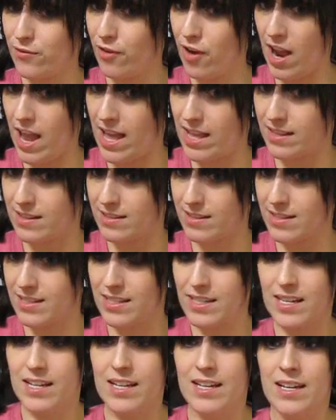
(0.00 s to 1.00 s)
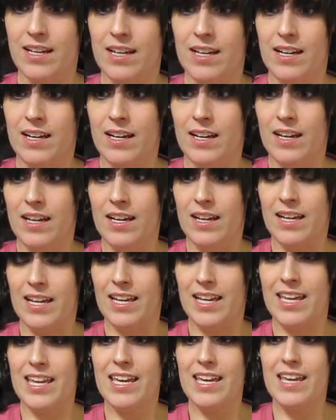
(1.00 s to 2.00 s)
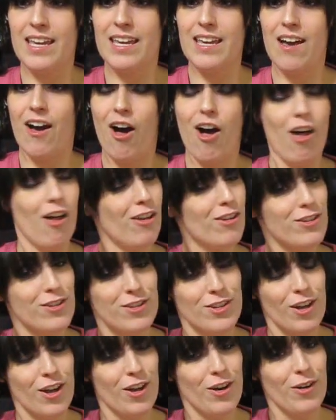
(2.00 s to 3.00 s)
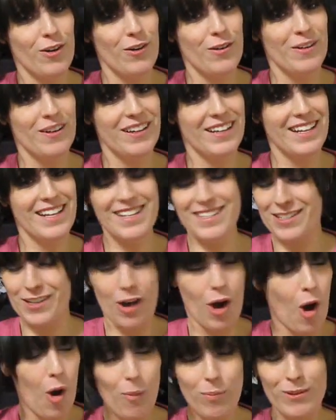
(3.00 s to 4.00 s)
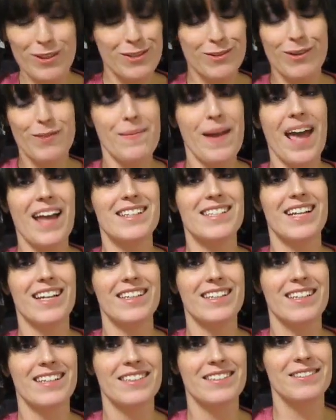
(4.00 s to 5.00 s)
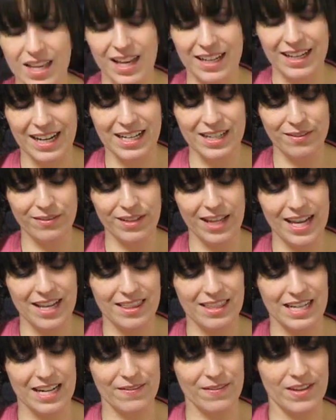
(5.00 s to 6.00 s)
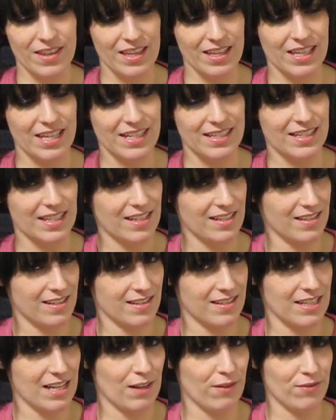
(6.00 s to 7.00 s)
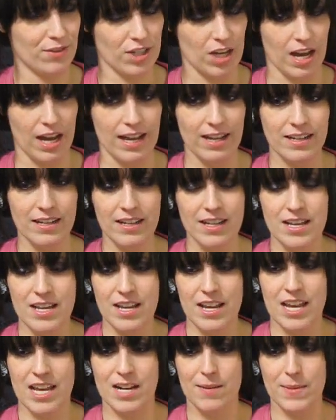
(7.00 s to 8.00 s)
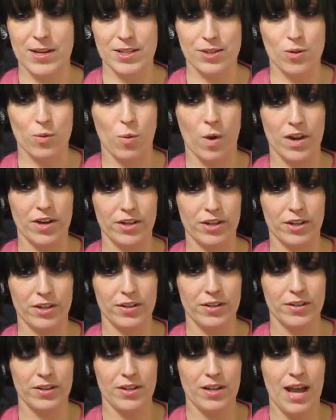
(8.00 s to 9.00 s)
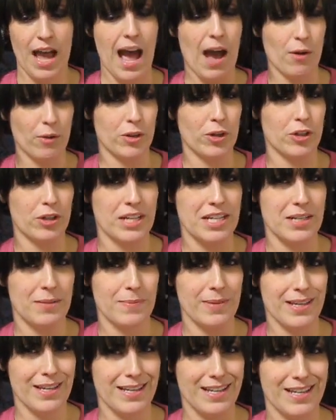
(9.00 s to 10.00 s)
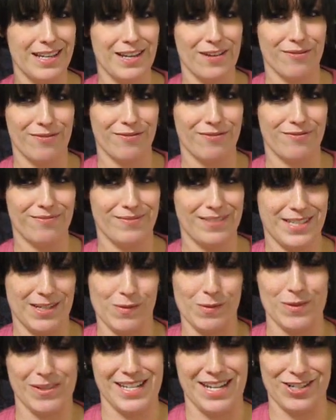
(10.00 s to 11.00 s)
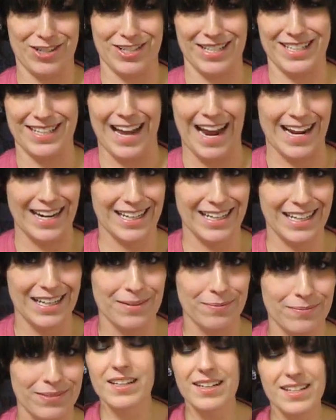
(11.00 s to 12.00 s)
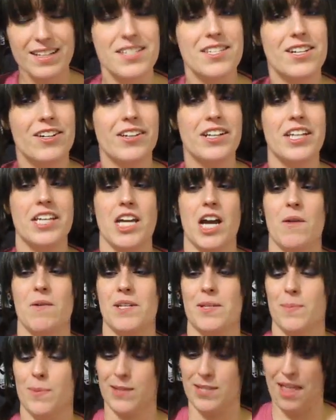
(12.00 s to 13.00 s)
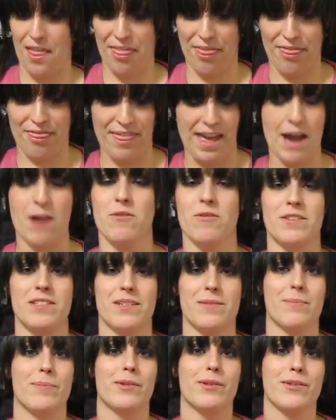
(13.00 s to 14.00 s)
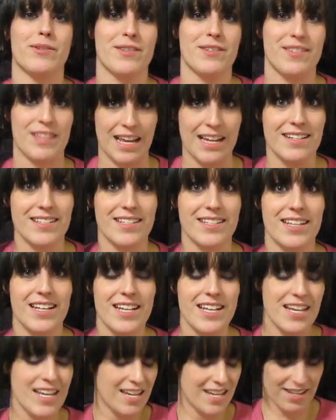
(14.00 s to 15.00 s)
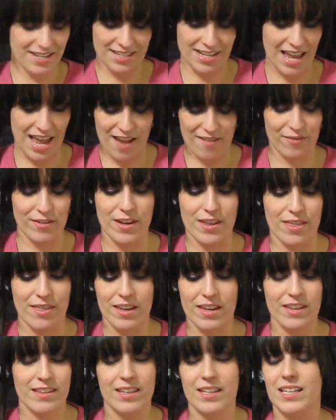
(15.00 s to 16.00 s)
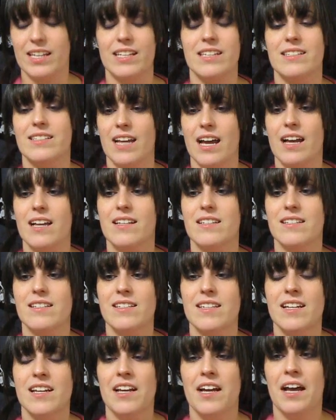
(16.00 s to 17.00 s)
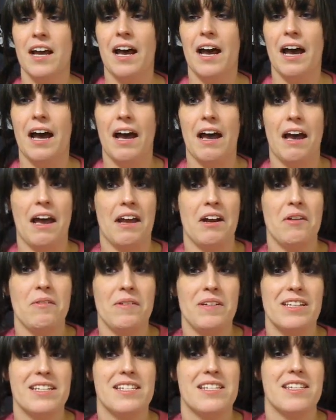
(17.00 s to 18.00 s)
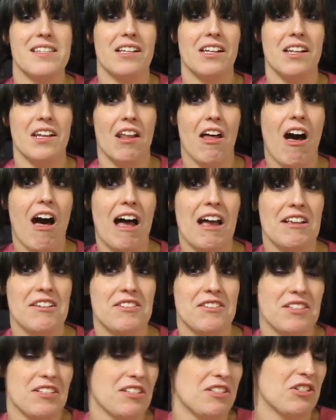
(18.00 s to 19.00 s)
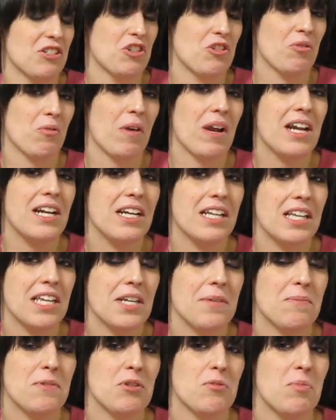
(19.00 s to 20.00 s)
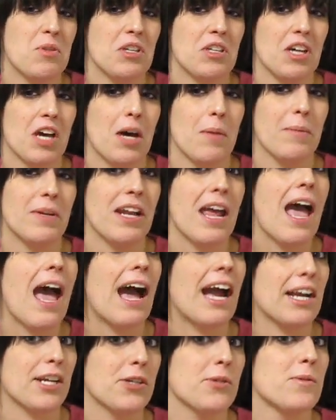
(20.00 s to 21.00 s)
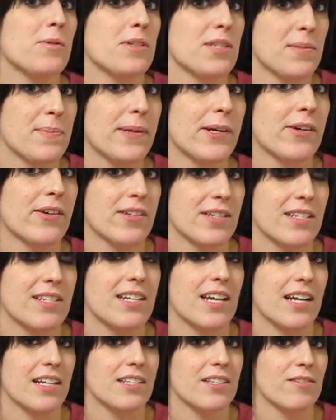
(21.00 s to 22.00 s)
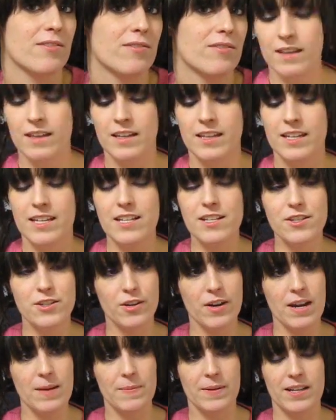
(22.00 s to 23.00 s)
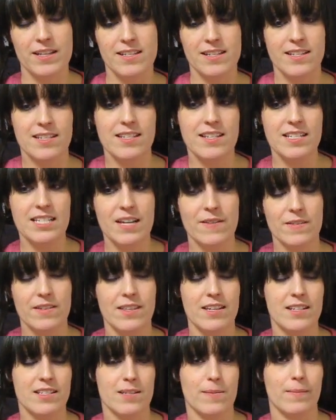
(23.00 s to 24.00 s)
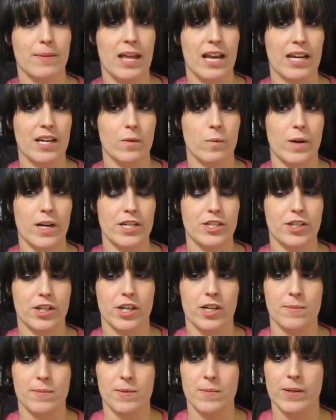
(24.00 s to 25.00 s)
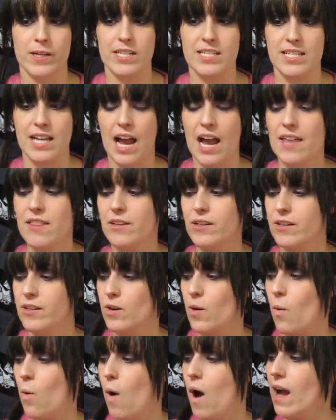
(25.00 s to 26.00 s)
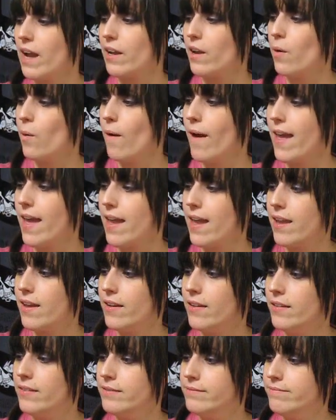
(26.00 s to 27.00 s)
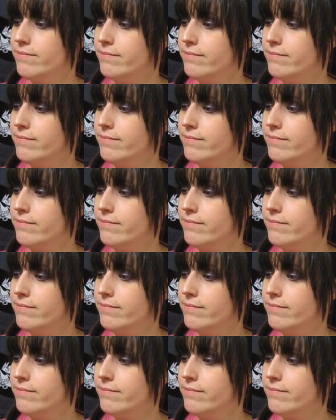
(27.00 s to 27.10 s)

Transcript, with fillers: friends, he also is a hopeless romantic. I kind of like that everything he does is self-taught, and it makes you wonder how good he'd be if someone was actually guiding him, considering he always puts a thousand percent into everything that he does. I don't really see the loss in training him to become an actual spirit detective. He's great because he sees everything in black and white terms, where he's either gonna walk away